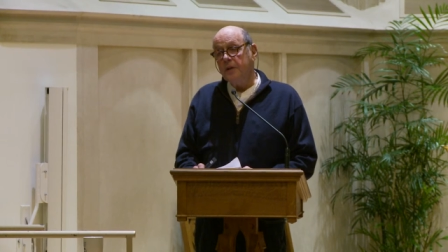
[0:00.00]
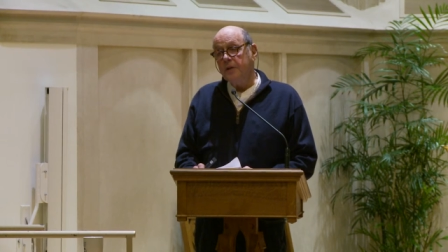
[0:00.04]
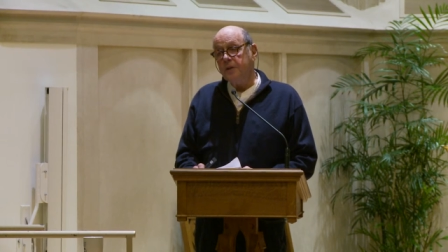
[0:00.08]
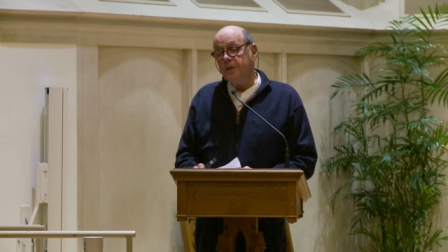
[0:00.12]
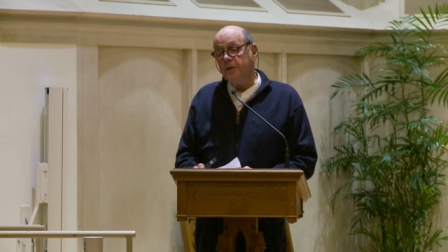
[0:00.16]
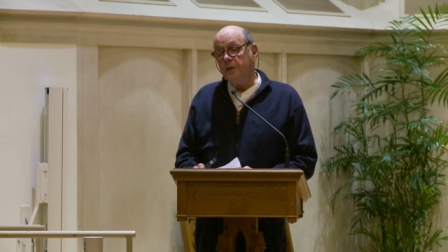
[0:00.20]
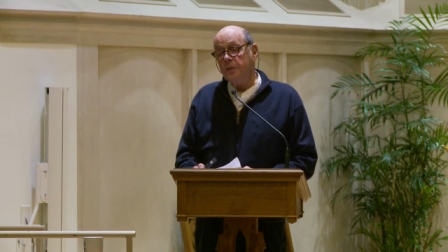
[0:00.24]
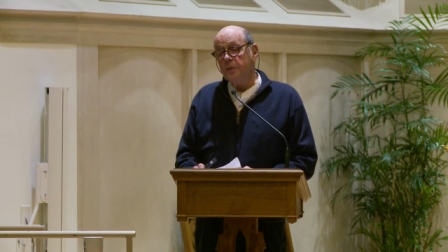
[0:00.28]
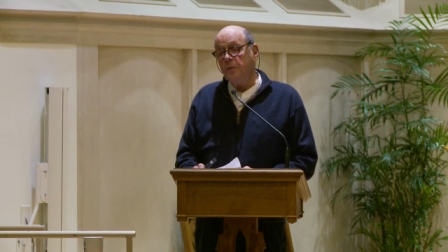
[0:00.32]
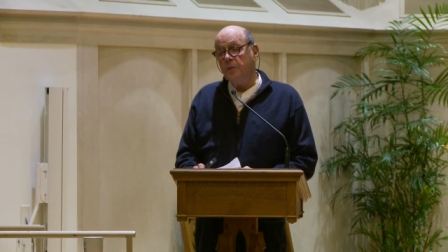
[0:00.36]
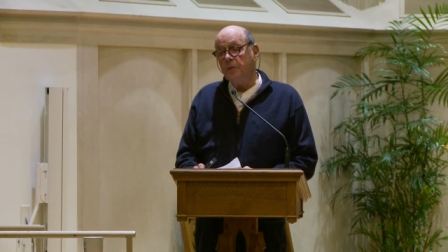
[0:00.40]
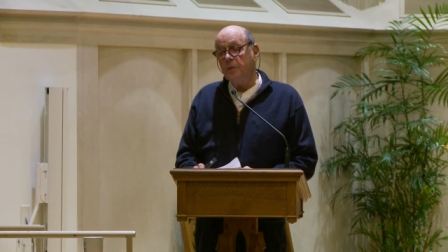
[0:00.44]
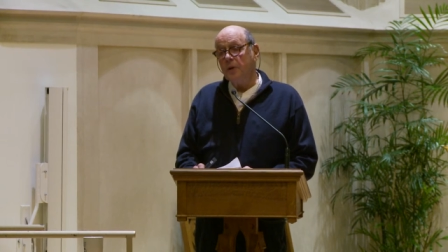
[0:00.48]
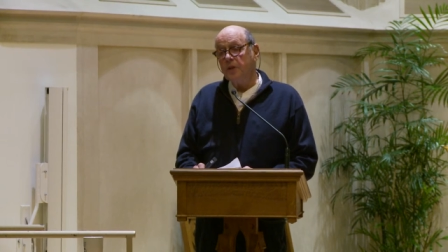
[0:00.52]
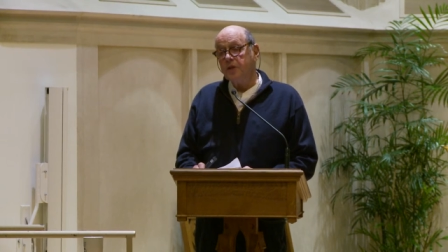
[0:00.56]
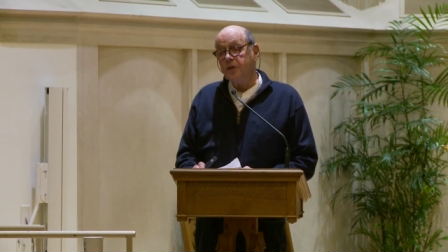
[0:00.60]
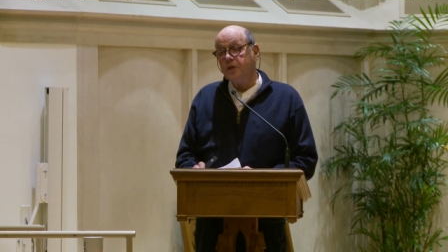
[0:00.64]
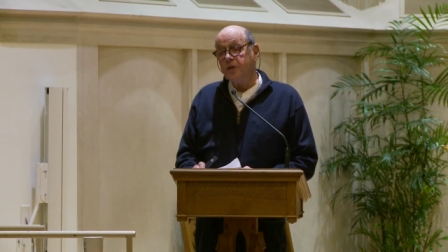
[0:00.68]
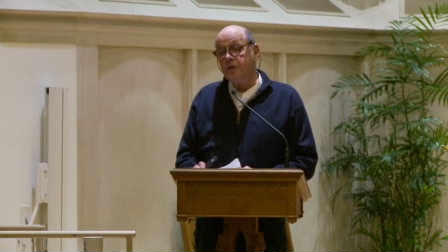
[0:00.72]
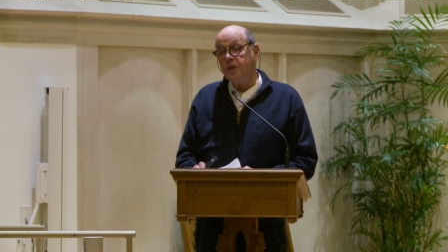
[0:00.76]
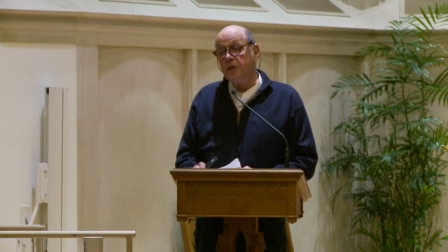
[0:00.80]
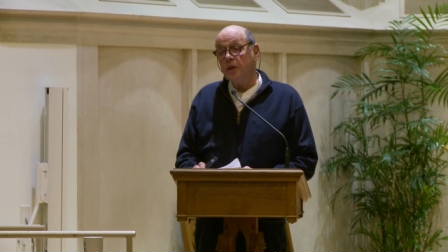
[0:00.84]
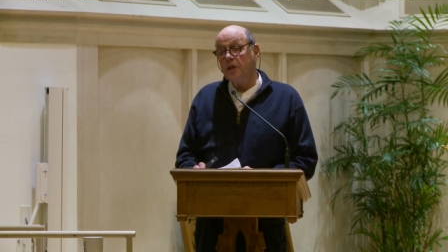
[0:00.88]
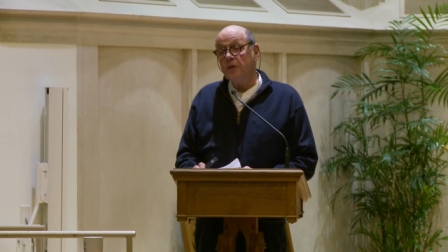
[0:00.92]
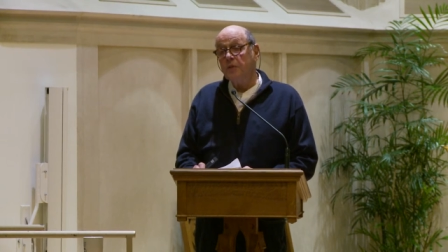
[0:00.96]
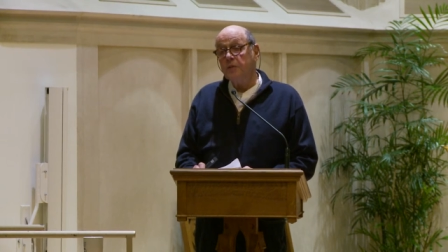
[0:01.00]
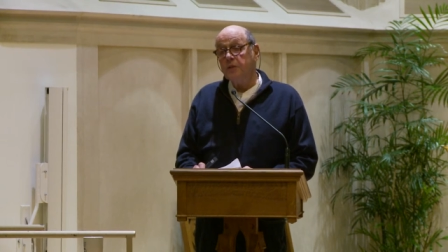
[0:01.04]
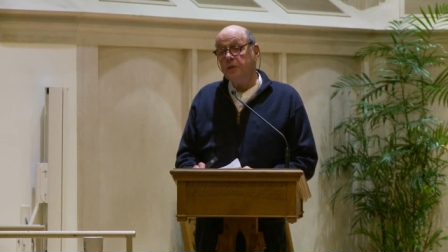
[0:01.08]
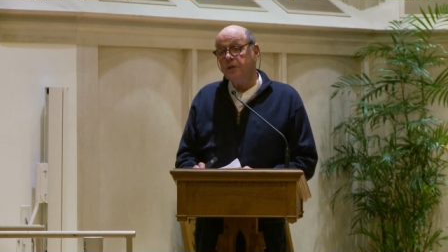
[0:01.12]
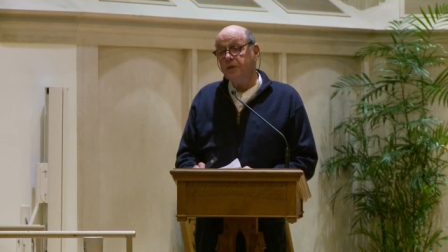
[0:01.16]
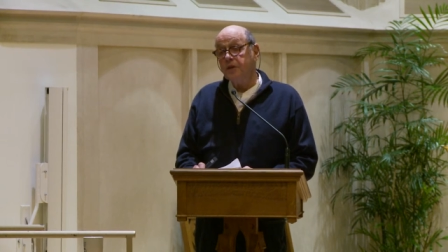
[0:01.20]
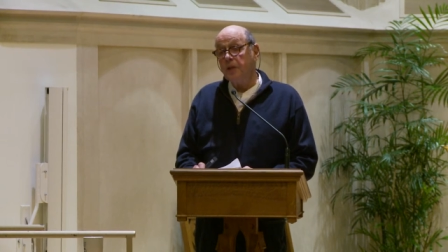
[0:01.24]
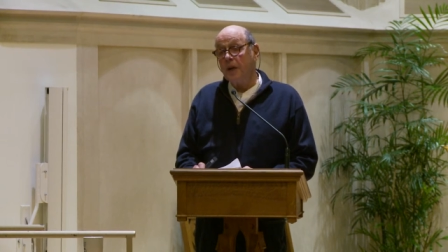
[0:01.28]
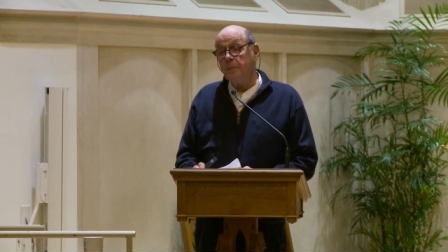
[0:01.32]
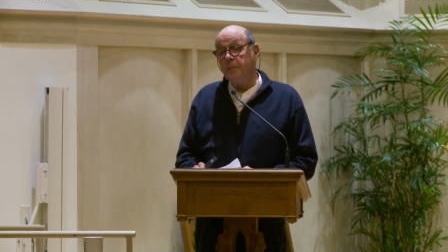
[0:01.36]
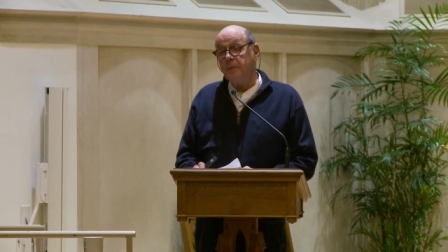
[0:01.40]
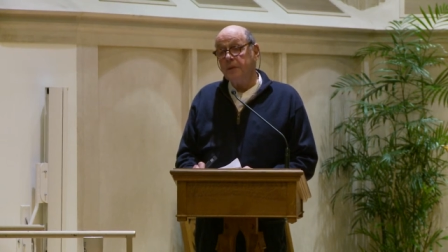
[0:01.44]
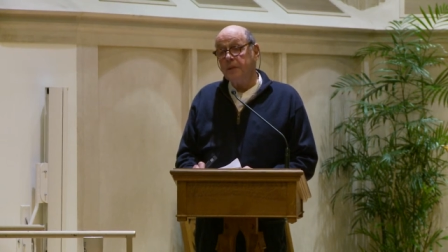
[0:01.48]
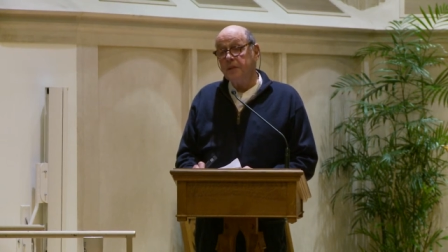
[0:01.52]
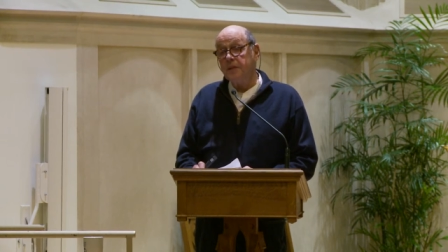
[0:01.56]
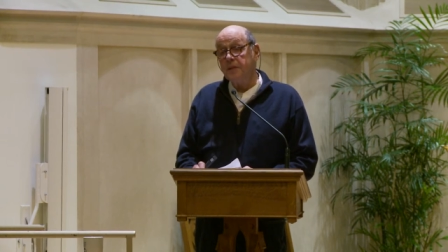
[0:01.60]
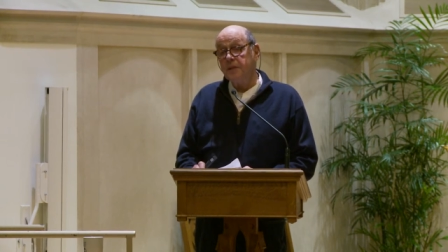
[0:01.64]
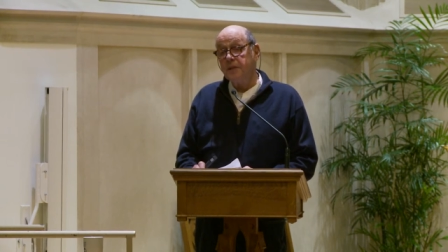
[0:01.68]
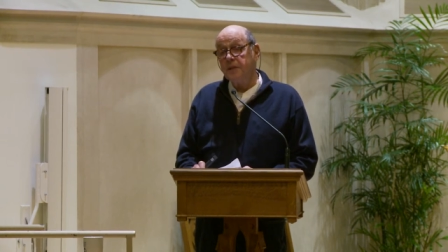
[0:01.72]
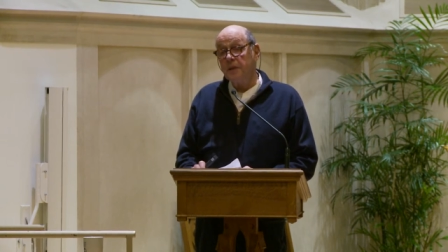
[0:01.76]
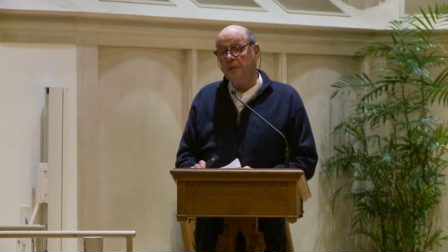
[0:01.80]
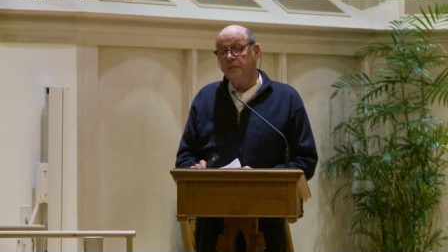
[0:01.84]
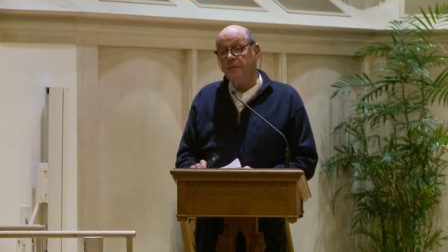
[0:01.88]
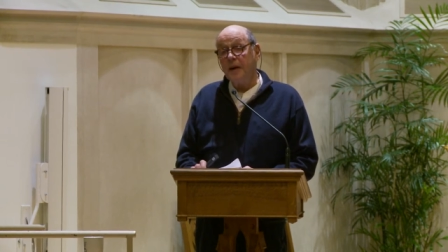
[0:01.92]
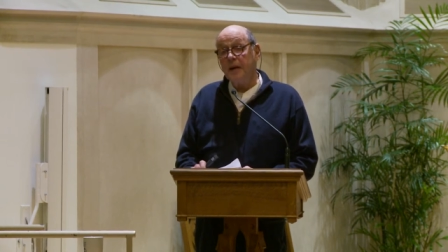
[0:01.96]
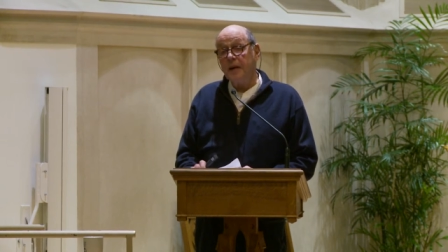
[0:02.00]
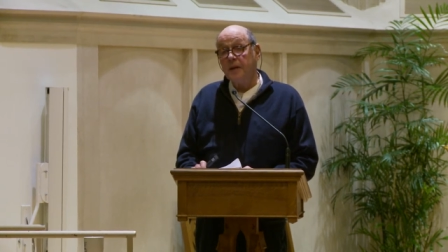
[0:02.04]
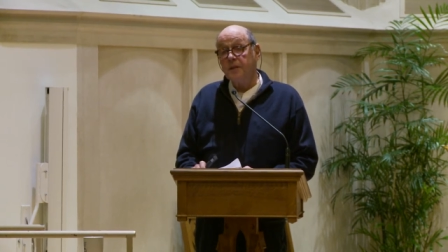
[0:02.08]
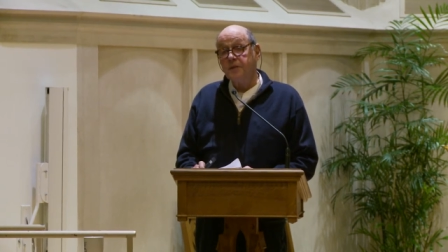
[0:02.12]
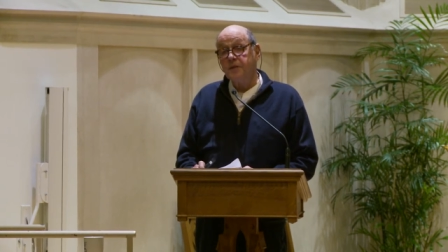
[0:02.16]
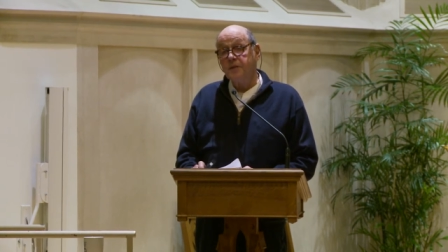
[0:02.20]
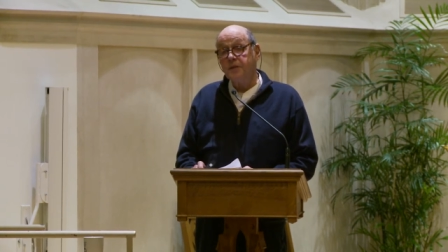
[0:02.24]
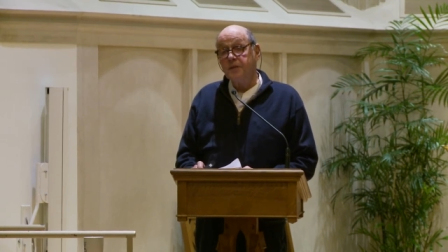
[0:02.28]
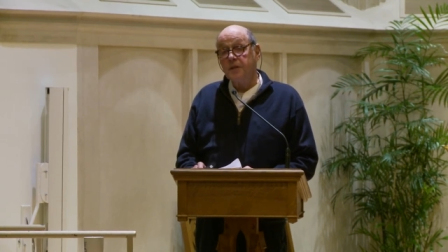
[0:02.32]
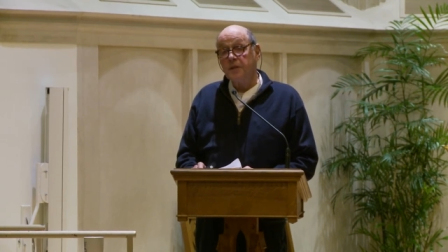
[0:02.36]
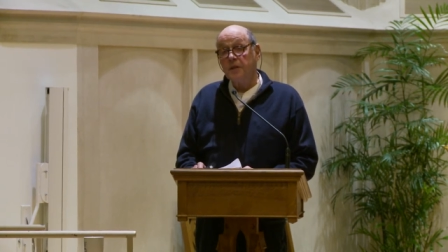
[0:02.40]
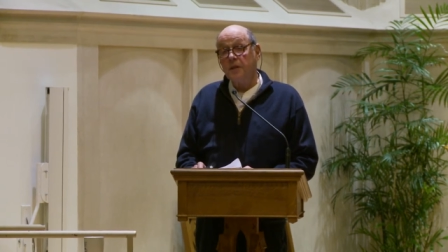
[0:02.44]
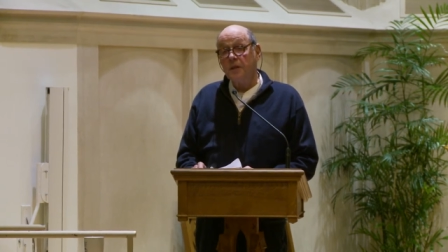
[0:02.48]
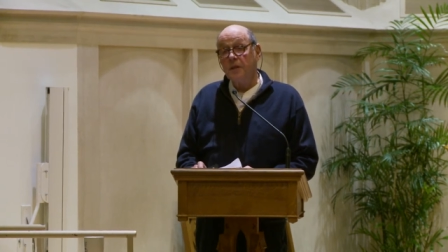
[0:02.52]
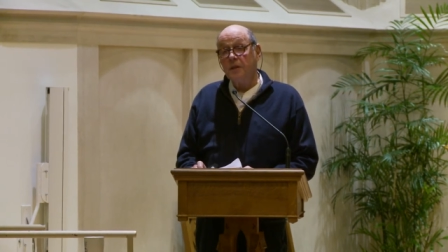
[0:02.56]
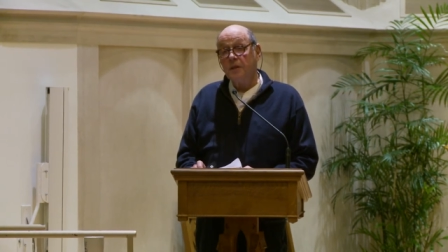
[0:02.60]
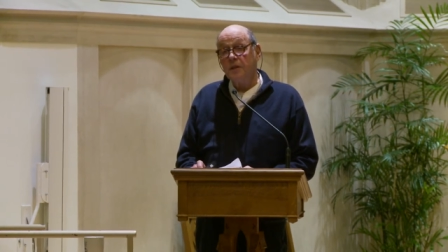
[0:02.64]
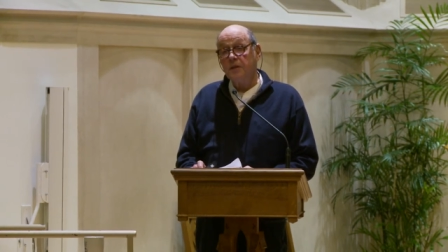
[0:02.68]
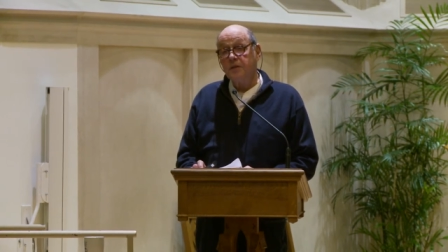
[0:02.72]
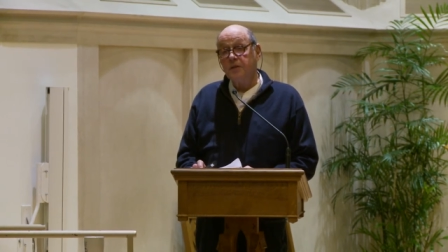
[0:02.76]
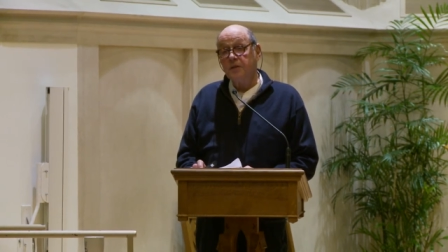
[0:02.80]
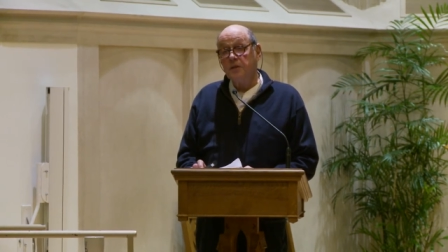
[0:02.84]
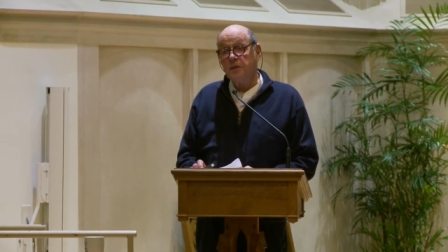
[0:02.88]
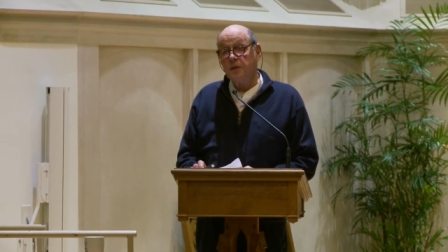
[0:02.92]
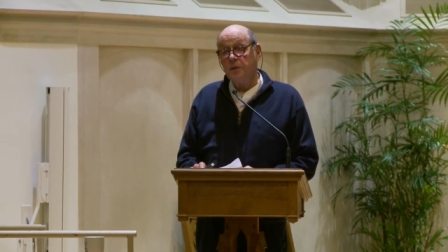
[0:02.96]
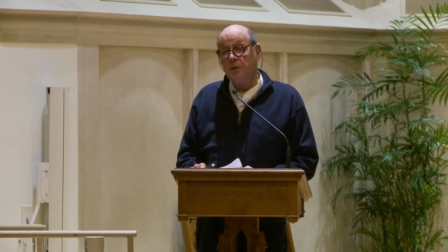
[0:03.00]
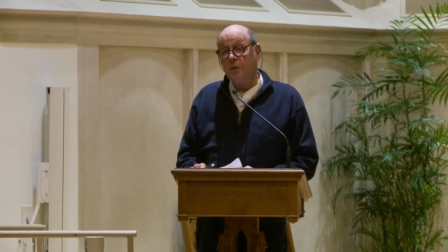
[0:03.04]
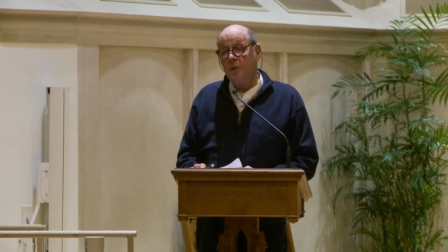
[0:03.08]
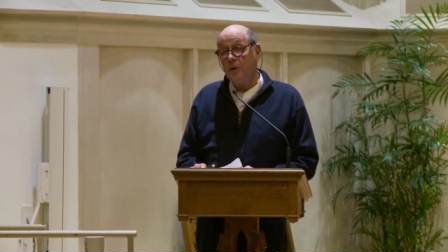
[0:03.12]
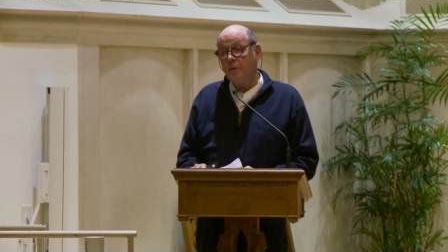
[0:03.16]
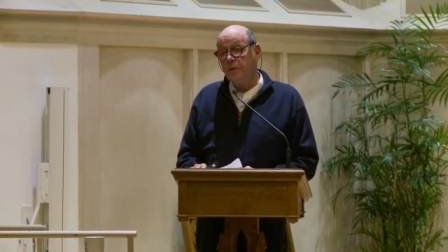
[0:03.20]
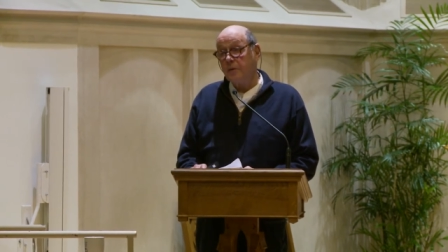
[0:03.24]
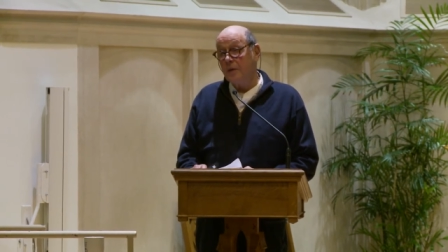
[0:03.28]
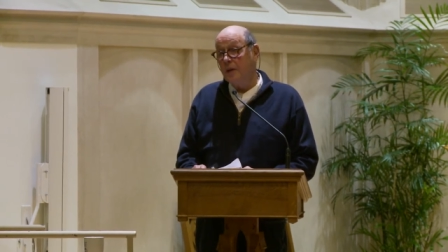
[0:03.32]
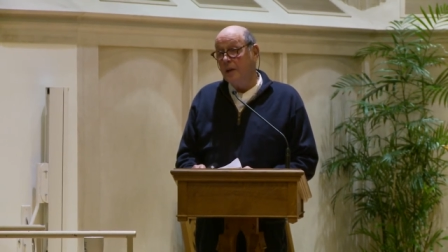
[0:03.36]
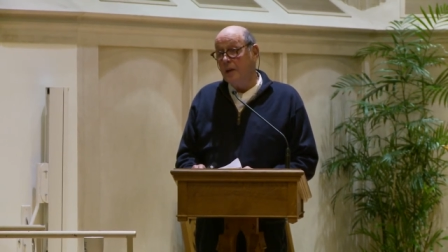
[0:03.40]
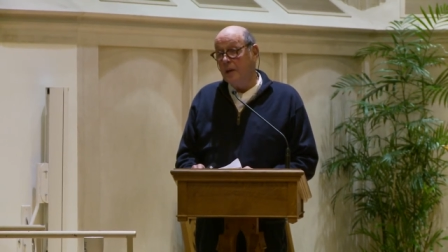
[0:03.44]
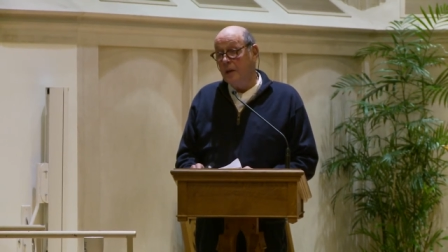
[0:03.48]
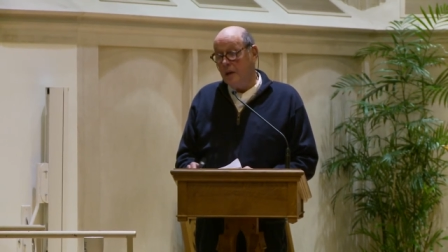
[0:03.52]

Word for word: to slow the Japanese advance uh, to the north.